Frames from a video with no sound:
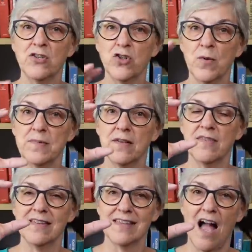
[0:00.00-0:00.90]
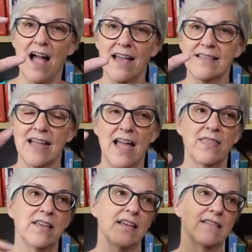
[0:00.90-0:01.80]
in terms of the size
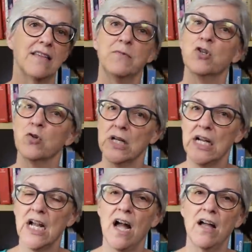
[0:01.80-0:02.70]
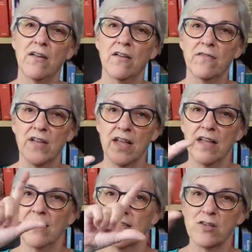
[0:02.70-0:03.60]
and the symmetry of
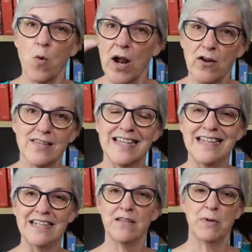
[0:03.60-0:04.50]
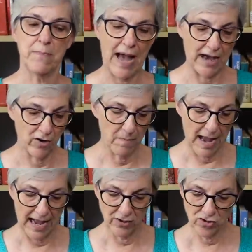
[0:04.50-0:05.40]
the squares that need to be pattern
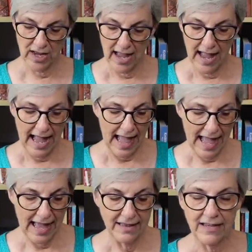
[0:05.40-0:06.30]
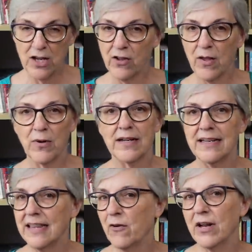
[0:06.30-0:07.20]
matched. And, you know,
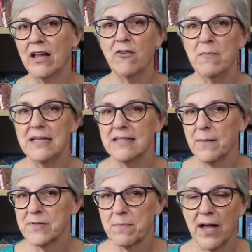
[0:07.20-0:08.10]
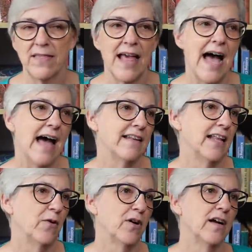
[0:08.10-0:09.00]
they were giving me tips about that,
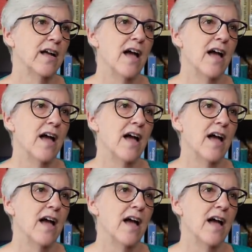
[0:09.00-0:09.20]
and they were